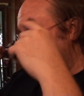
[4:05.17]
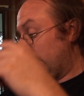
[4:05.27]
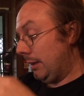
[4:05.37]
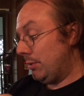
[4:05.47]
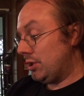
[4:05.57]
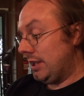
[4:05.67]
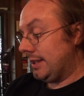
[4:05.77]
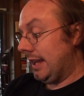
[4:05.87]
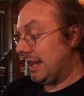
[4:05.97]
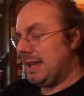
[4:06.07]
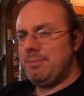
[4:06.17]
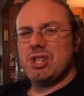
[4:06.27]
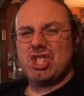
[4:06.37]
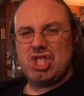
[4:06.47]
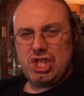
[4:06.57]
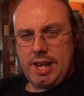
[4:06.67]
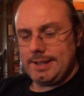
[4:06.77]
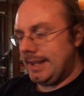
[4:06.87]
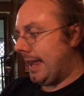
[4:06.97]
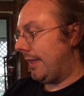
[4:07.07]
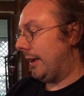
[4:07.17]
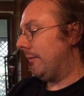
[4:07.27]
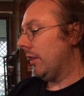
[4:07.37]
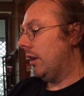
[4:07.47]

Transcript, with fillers: Keep your shit together. Keep your shit together.